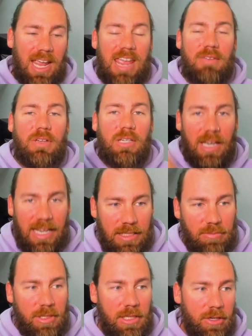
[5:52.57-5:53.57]
even
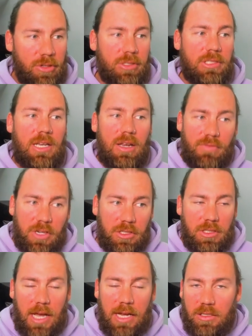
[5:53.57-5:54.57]
less materials than the
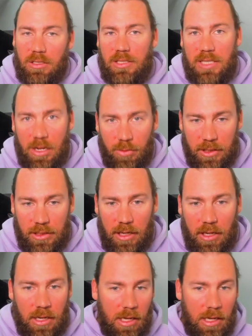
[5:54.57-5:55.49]
vegetation sequencer.